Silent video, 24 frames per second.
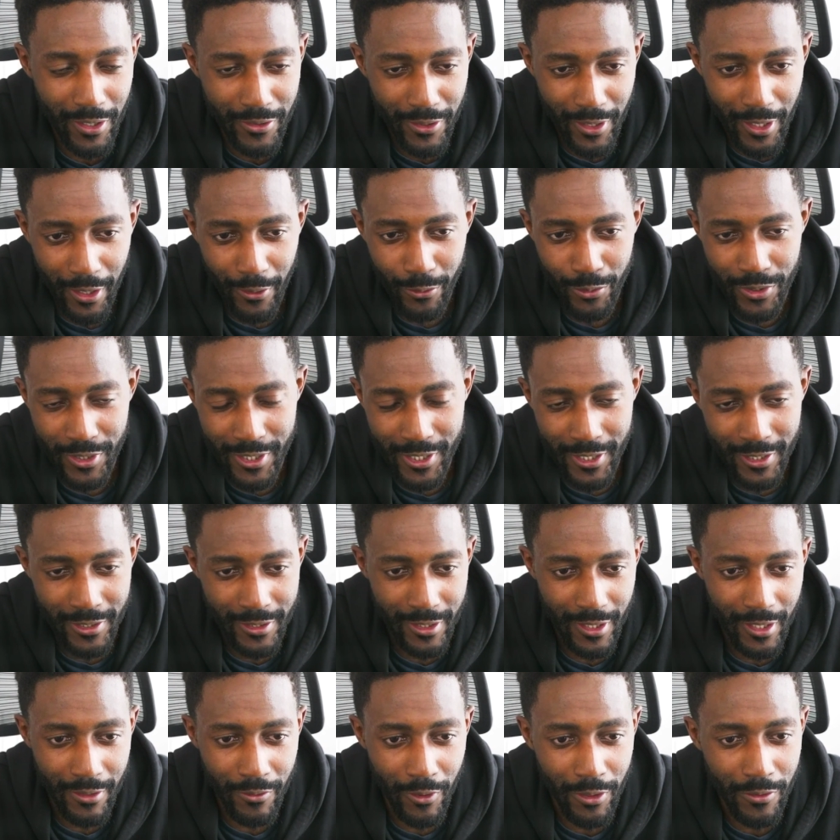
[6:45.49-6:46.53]
And how did
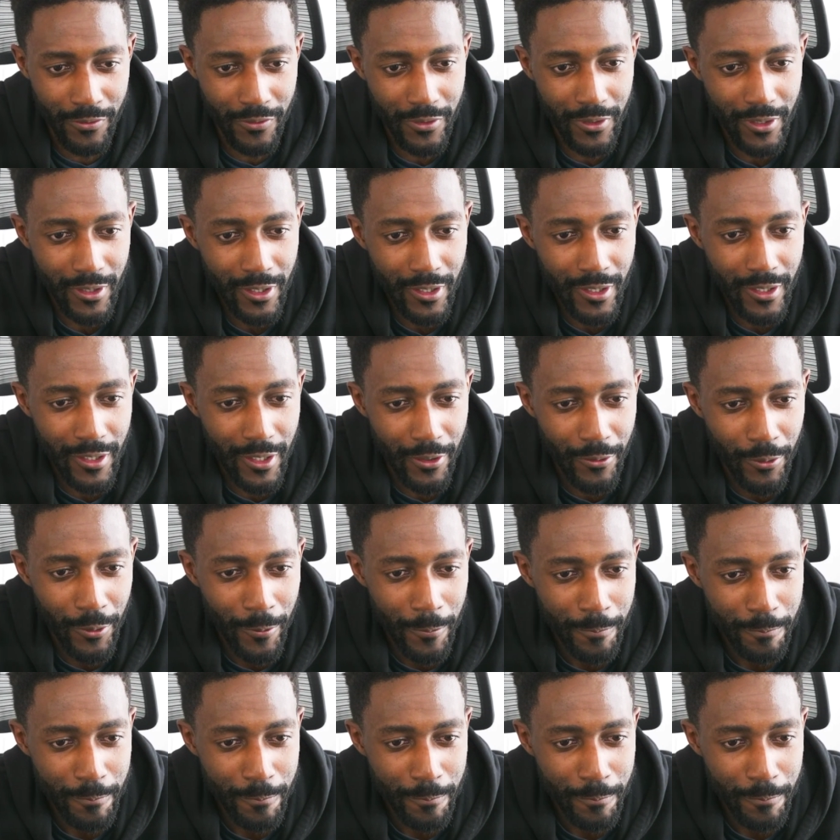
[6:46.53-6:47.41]
it evolve now?